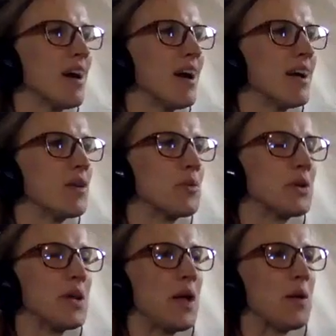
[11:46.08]
It
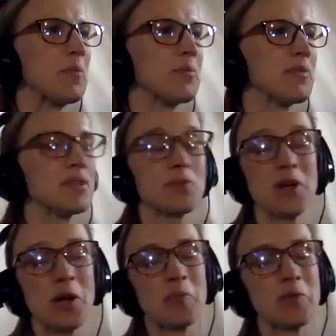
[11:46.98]
will help. This will
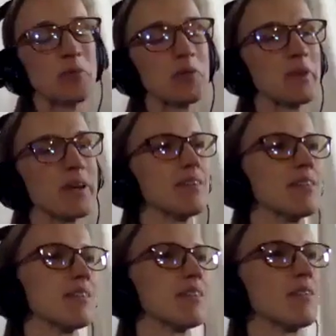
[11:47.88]
help me with my
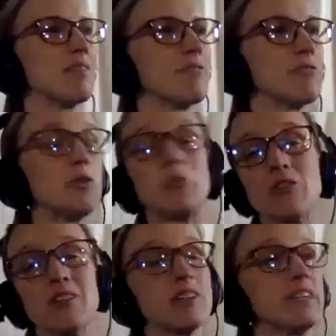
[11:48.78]
verbal
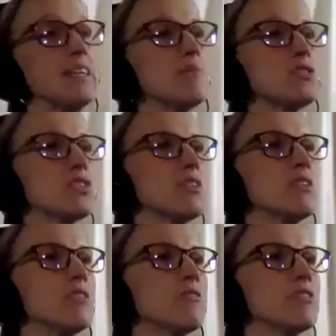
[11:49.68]
clarity, I'm sure, over